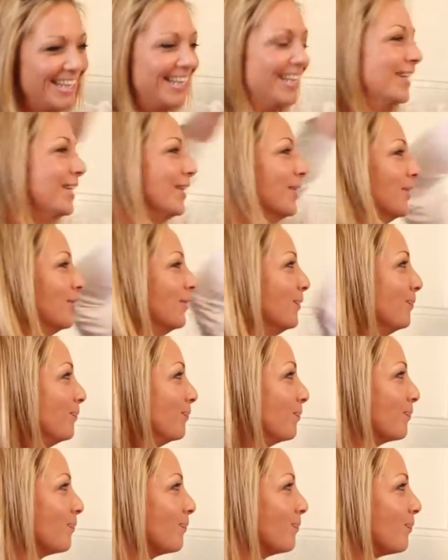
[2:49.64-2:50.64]

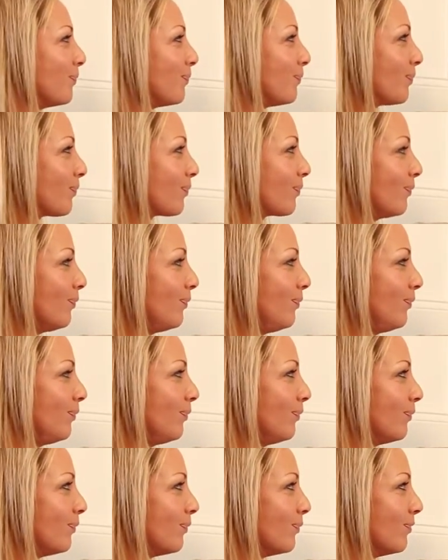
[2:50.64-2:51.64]

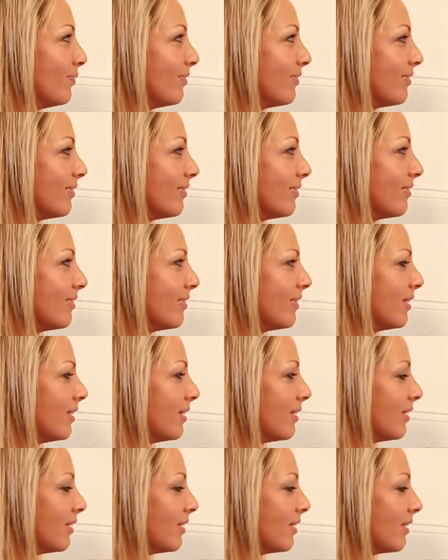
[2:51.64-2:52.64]

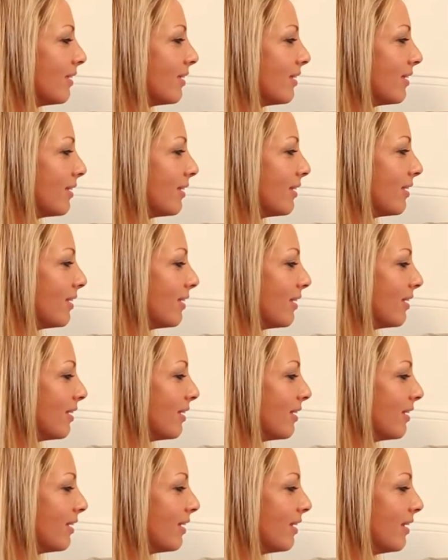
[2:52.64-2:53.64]

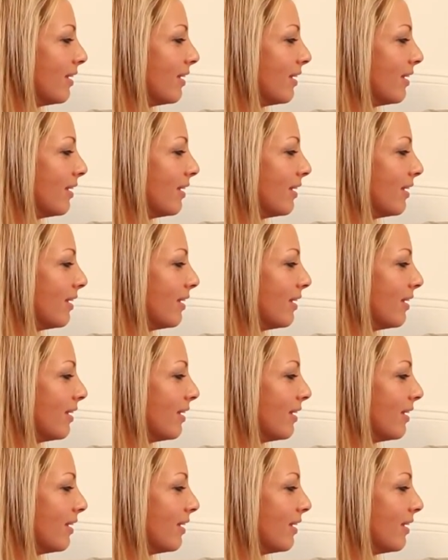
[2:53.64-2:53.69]
No words are spoken by the person on screen.